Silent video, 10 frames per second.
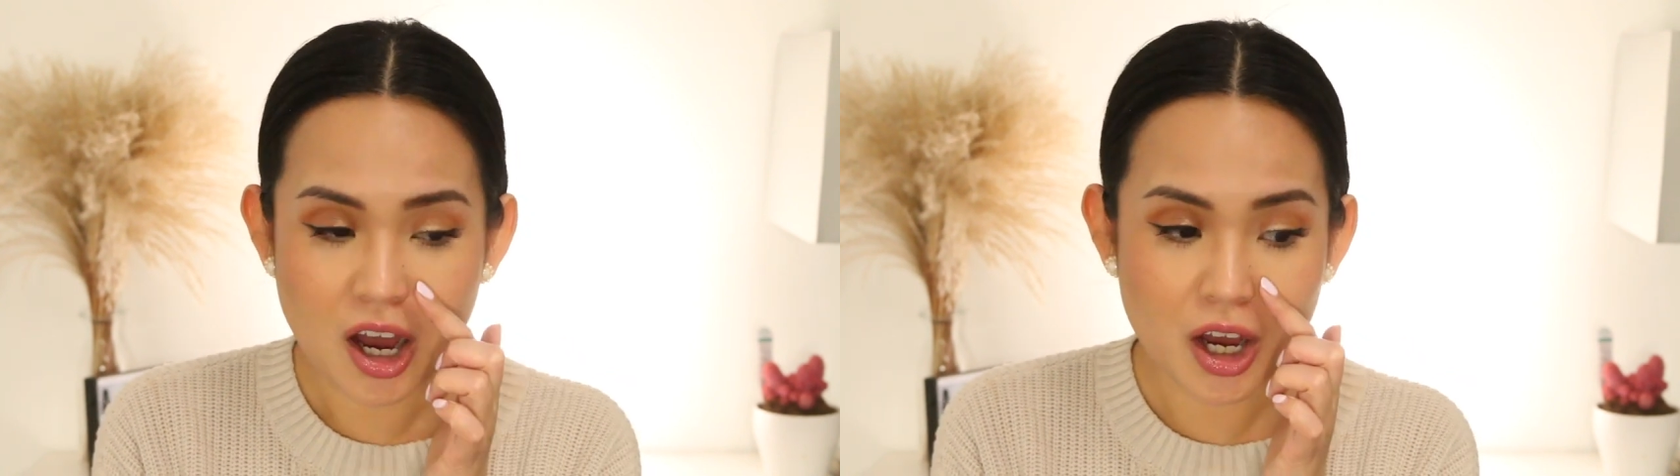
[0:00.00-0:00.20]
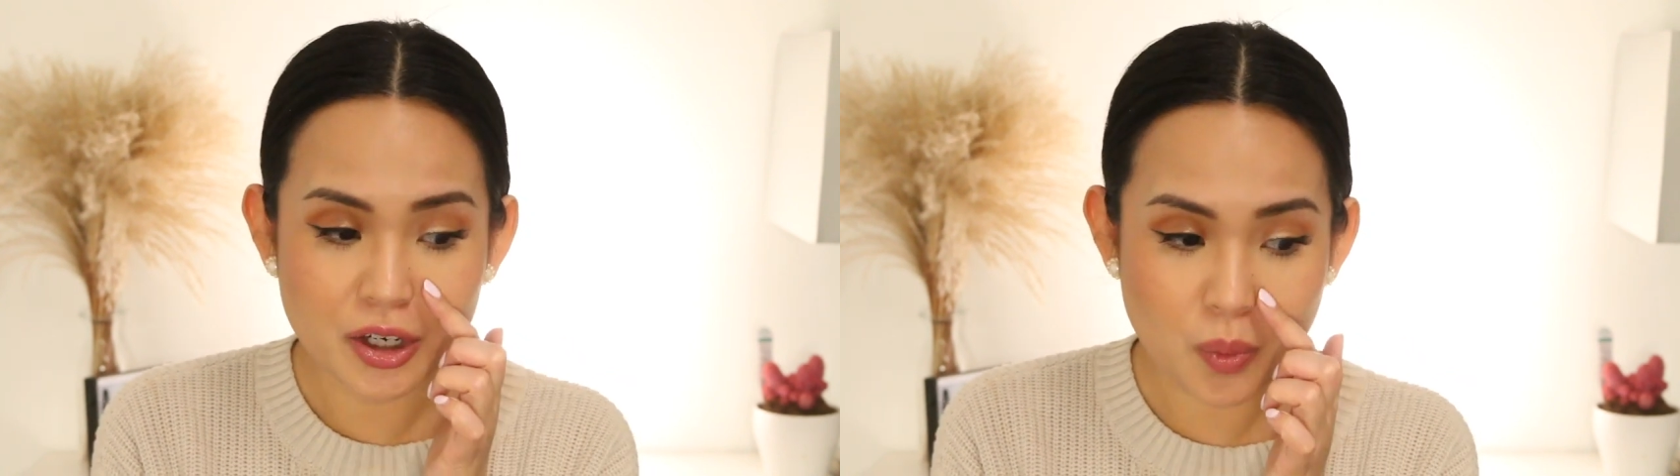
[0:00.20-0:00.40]

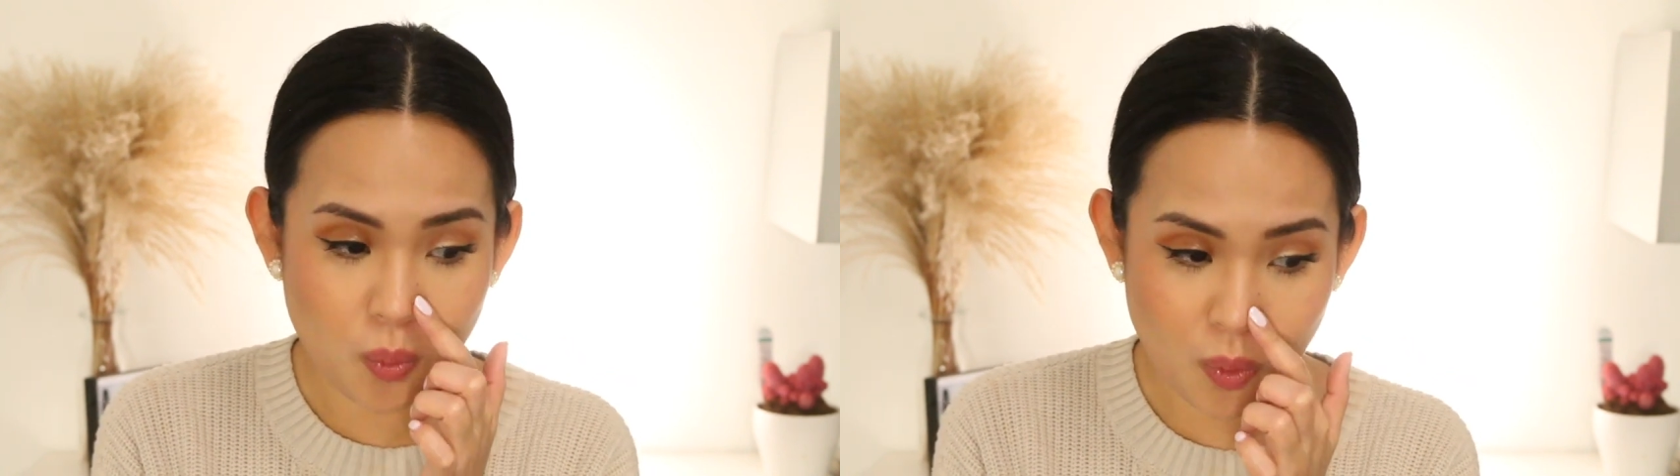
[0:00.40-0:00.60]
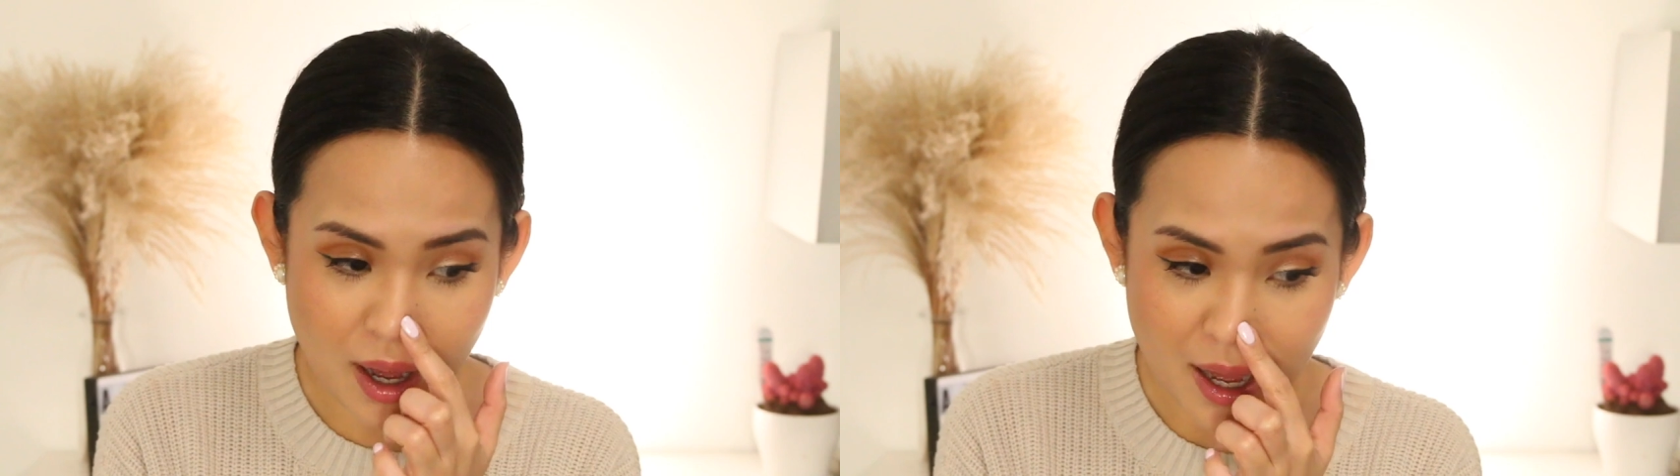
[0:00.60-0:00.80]

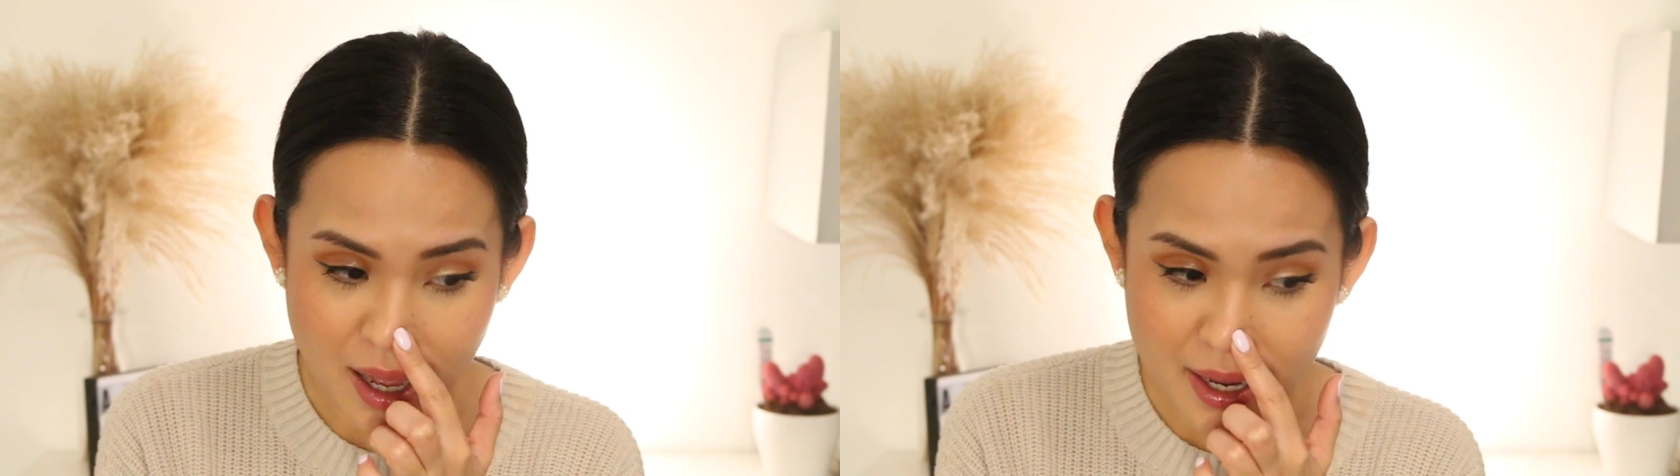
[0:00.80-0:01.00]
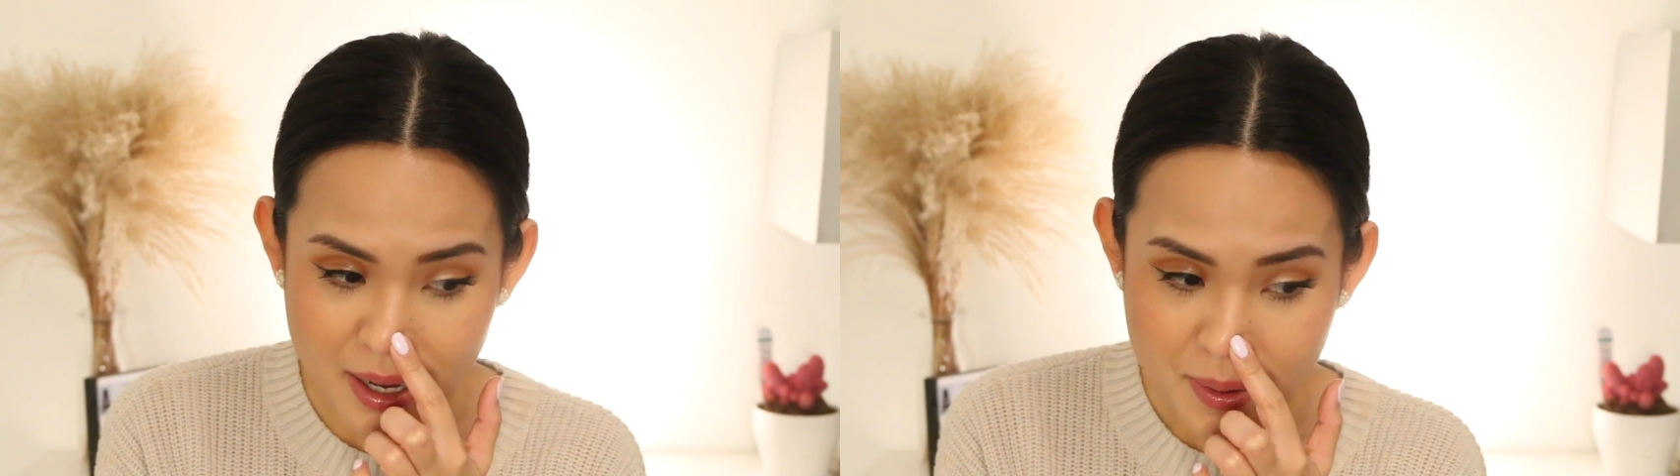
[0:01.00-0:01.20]
on
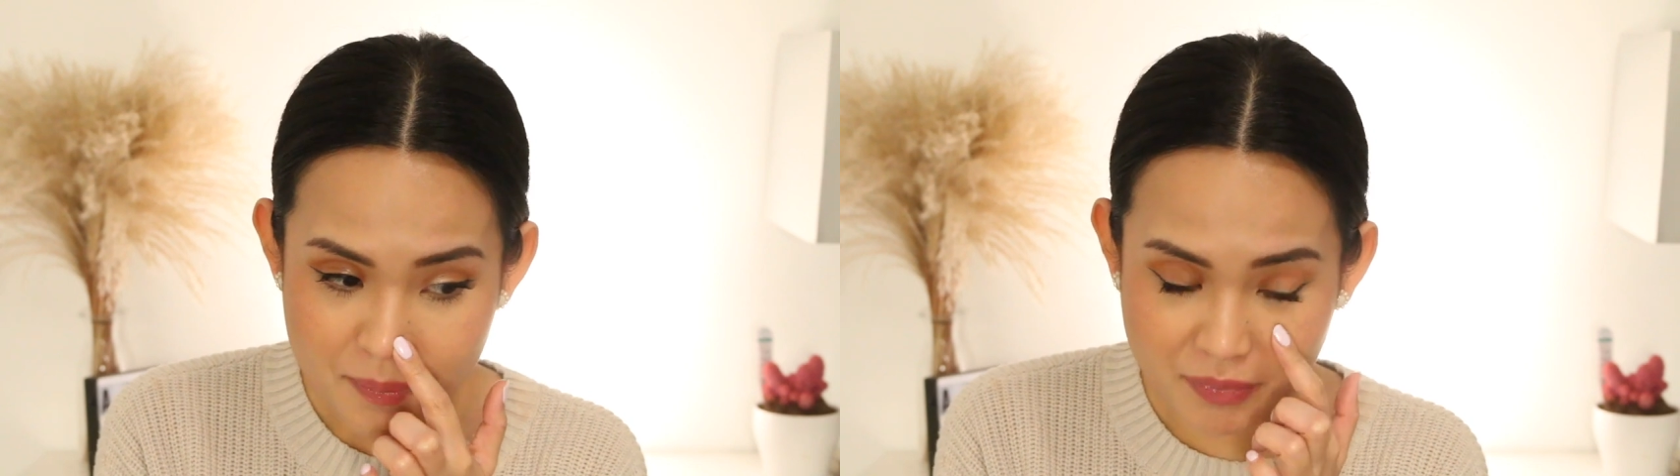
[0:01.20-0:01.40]
why